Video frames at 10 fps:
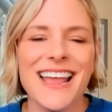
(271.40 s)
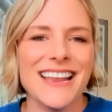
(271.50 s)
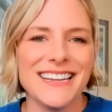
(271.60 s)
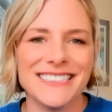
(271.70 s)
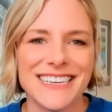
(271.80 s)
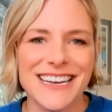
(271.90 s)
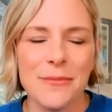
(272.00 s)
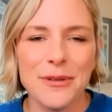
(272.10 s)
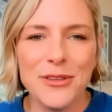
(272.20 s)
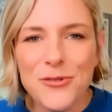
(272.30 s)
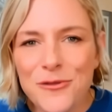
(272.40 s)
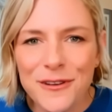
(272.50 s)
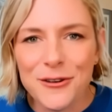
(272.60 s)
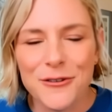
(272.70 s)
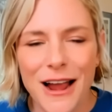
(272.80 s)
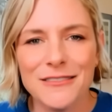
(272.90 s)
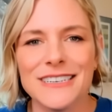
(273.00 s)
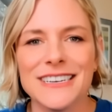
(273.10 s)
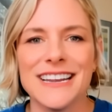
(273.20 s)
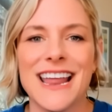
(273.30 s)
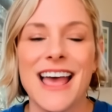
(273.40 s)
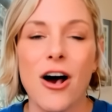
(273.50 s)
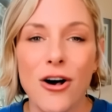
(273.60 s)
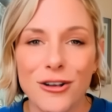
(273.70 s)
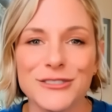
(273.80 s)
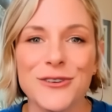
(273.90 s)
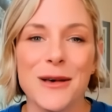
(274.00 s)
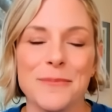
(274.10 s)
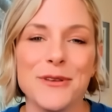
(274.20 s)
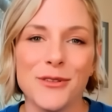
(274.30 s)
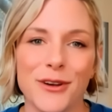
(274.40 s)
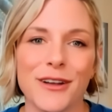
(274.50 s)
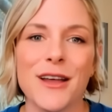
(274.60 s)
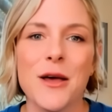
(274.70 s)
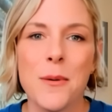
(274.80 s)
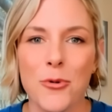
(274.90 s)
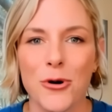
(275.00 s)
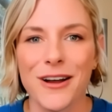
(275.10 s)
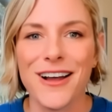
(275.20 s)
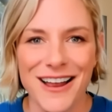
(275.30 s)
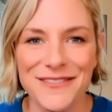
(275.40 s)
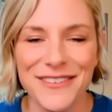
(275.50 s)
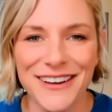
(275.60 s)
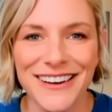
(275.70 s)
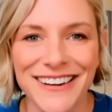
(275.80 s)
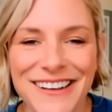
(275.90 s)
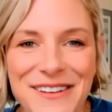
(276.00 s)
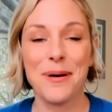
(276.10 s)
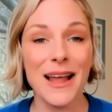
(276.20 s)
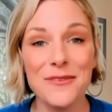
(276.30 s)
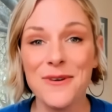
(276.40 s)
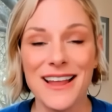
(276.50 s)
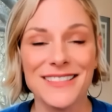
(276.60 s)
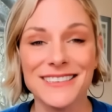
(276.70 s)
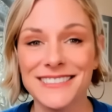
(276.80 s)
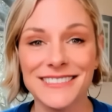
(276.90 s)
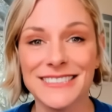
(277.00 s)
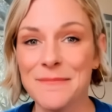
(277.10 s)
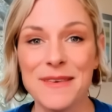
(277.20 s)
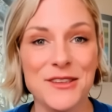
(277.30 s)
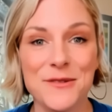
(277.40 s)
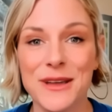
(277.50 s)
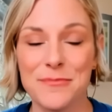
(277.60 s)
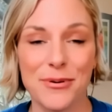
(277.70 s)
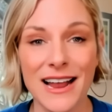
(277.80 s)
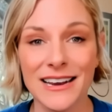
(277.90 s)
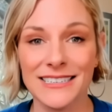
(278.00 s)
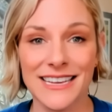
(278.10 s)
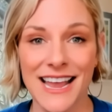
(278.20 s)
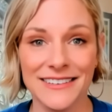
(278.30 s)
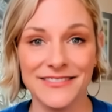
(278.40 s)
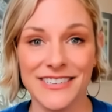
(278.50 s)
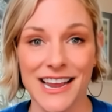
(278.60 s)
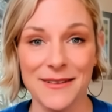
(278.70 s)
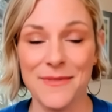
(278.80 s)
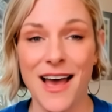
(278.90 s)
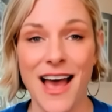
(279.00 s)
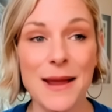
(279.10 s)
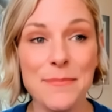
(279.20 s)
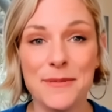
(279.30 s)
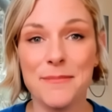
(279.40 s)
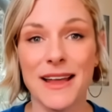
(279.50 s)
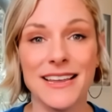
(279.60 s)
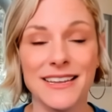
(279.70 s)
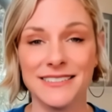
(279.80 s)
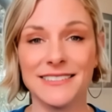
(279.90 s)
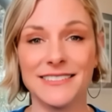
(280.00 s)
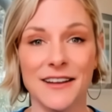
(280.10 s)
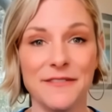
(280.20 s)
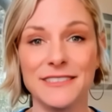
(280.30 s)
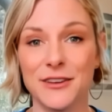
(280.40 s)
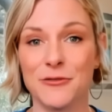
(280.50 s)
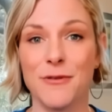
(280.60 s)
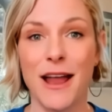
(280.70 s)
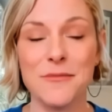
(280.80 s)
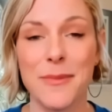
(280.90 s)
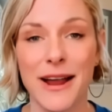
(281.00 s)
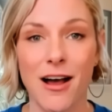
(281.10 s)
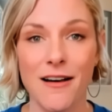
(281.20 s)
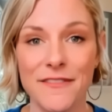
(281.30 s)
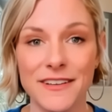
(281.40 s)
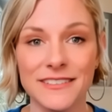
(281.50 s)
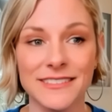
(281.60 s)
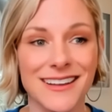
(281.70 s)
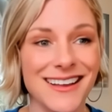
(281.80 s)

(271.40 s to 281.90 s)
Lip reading: And it's going to help you feel grounded and also help you look more confident. By the way, this is something you can practice ahead of time. I put my kids' stuffies around my office